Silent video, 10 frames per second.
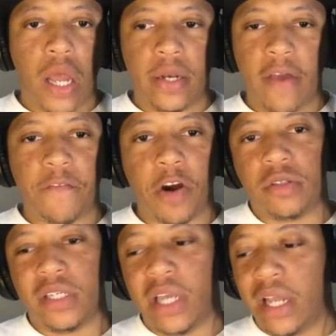And at
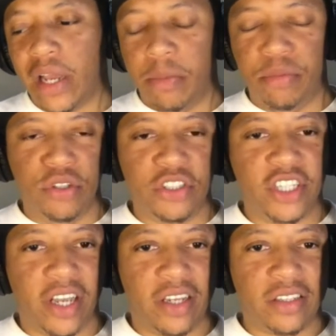first he gave like a
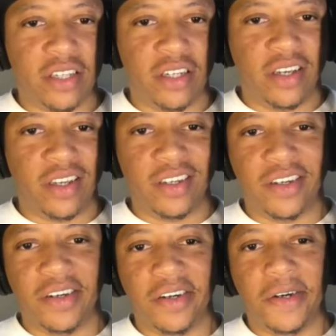bullshit answer
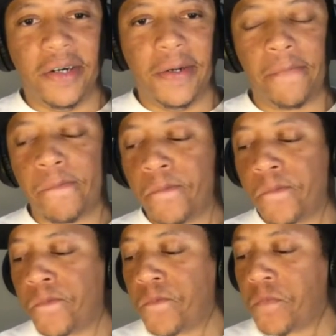the
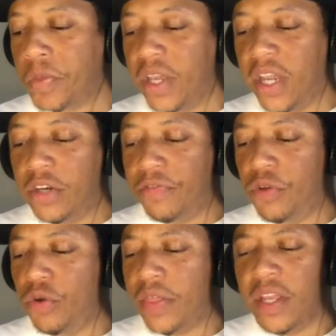
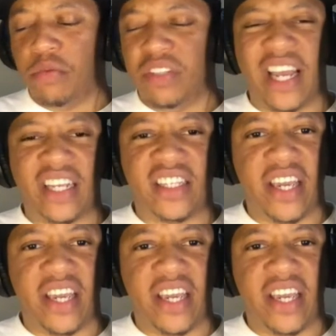interview, I think, was like